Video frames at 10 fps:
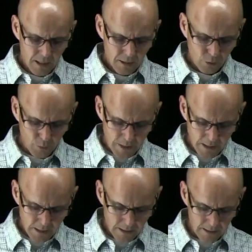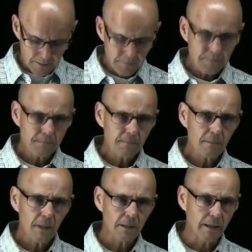So we did
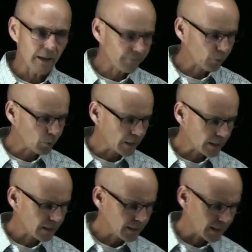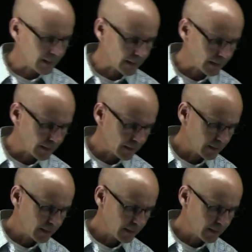that for a week, and then